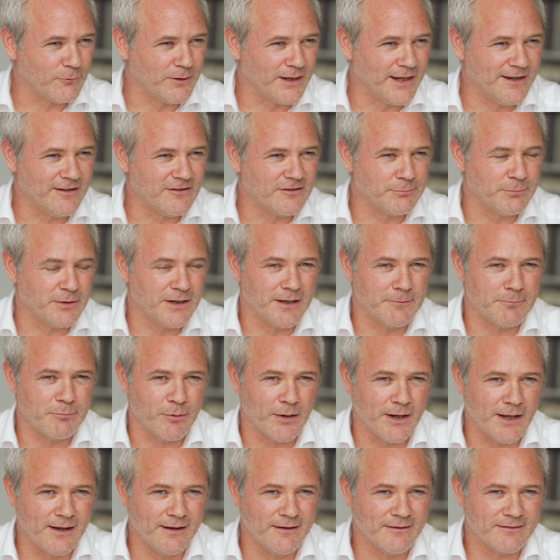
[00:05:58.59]
We need to be
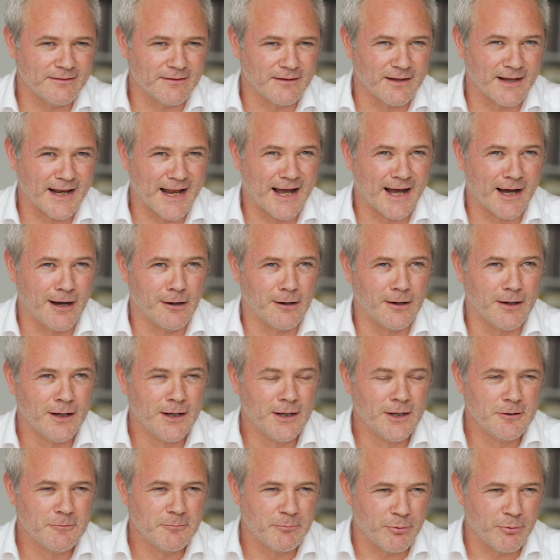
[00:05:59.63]
pleased that our